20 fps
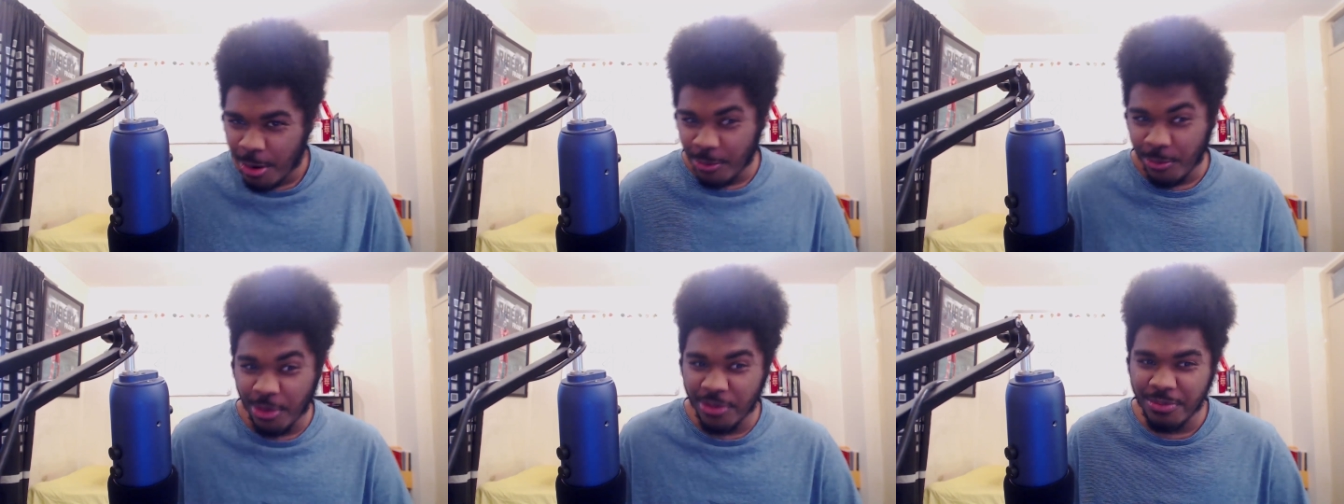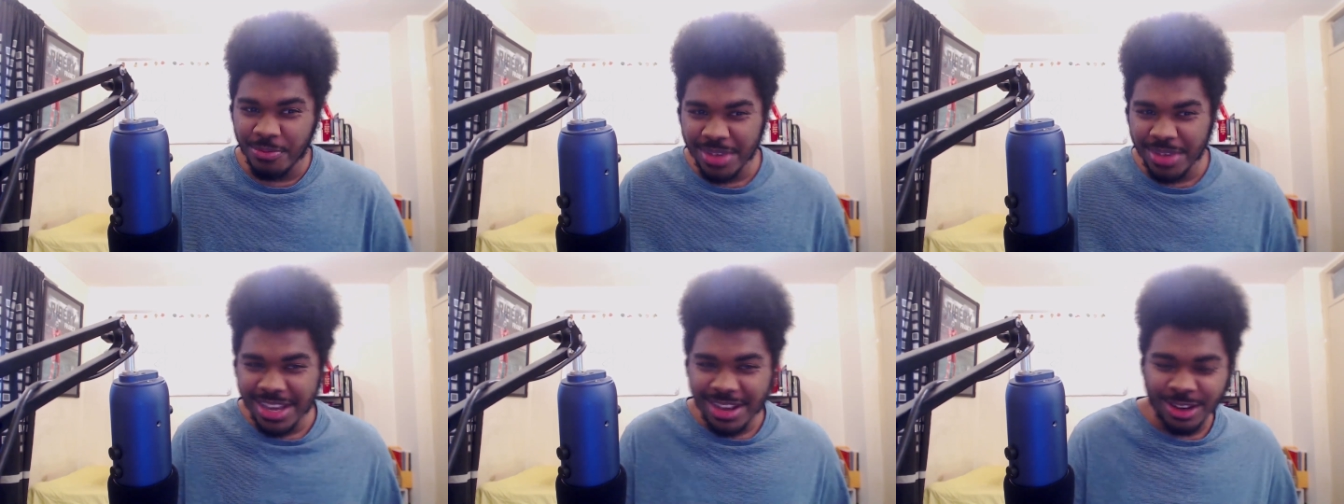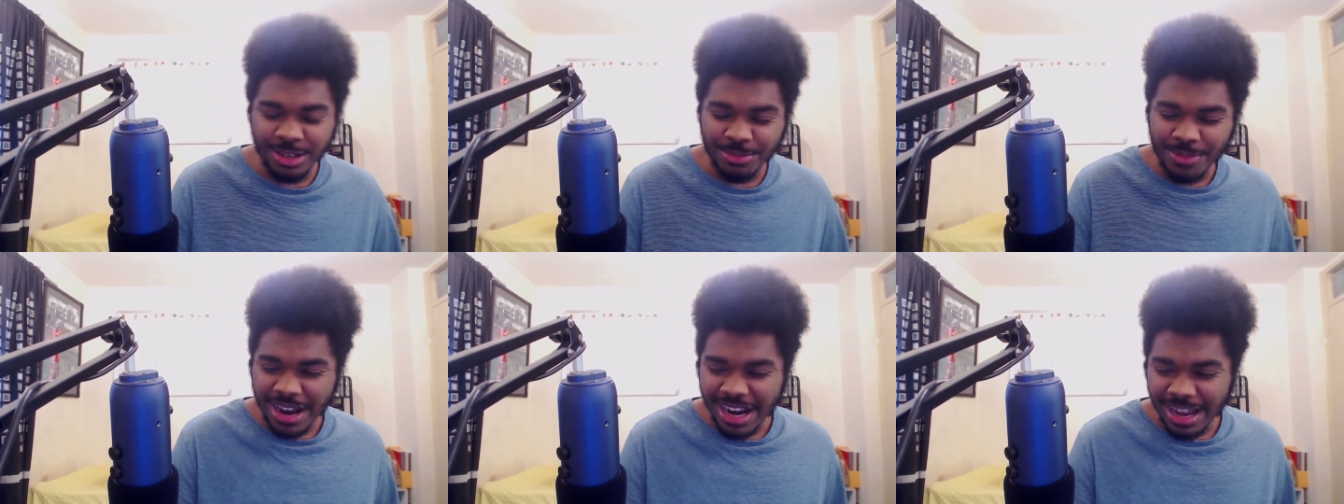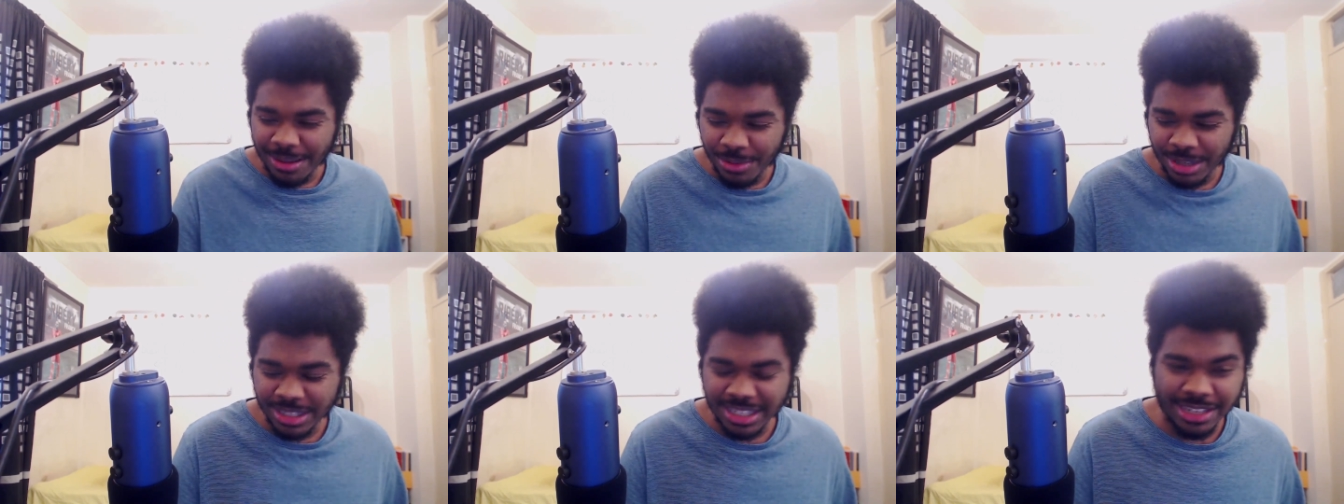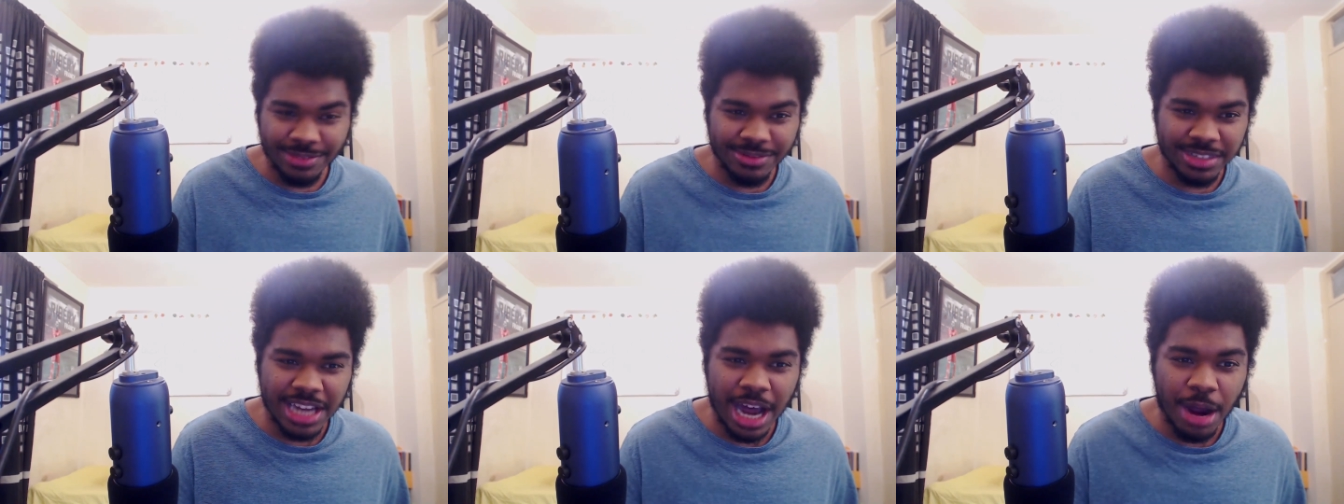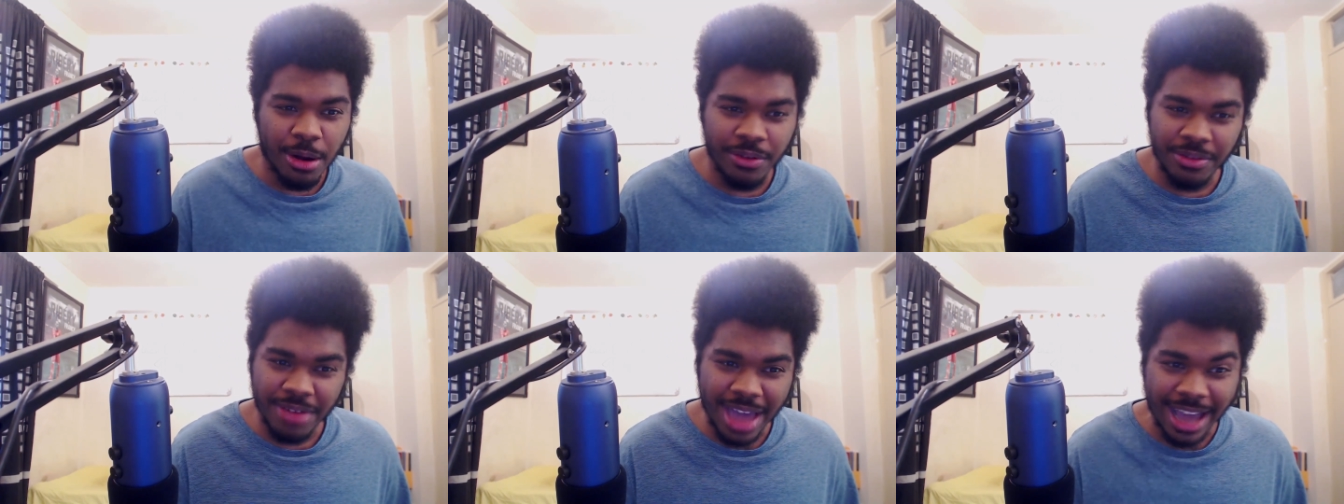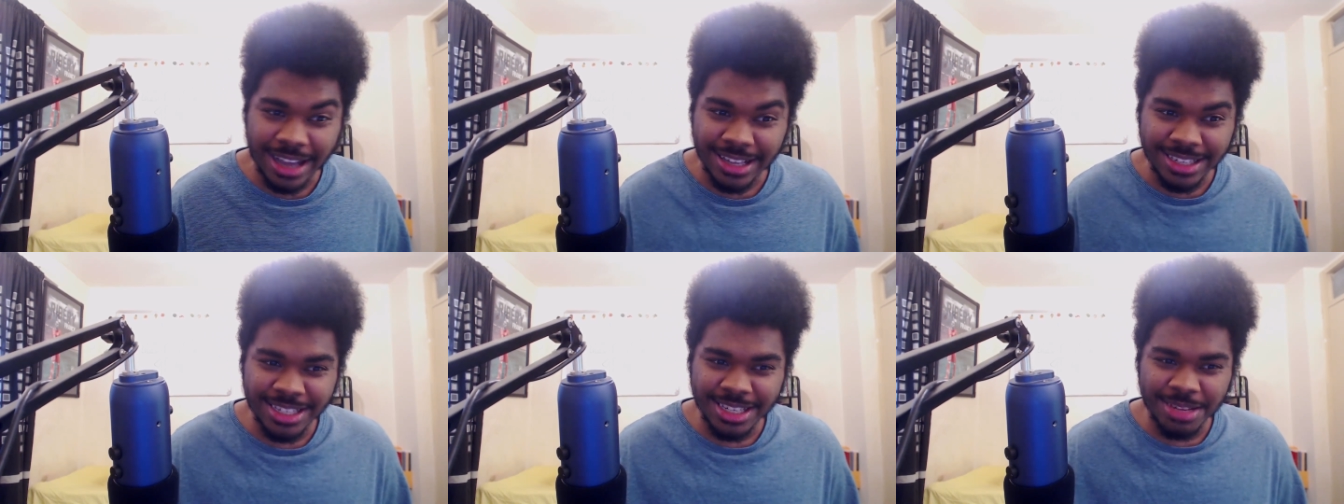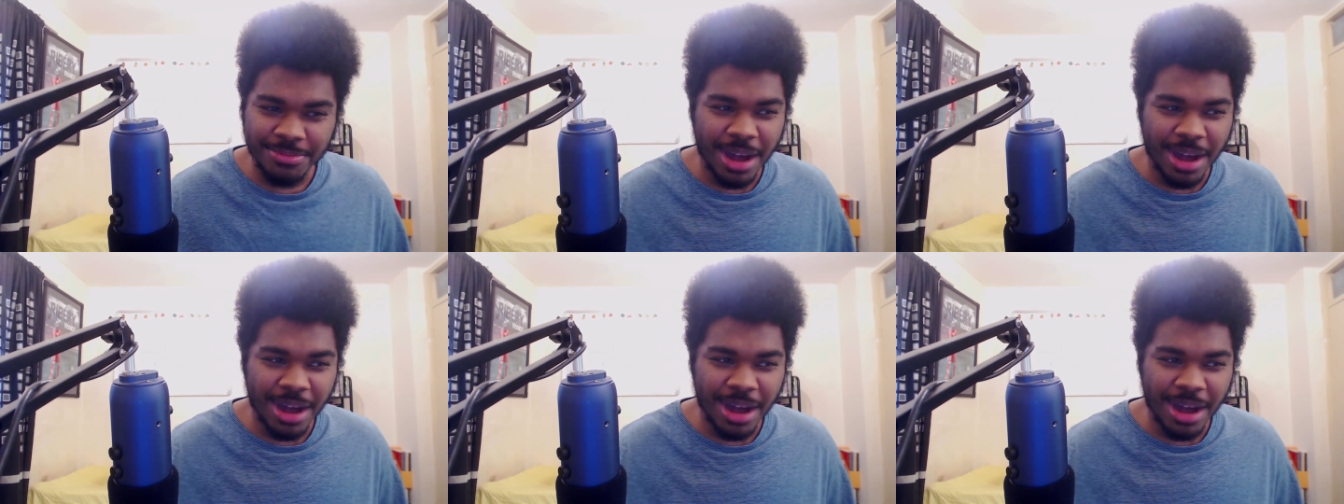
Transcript: with me, because my name doesn't even start with X.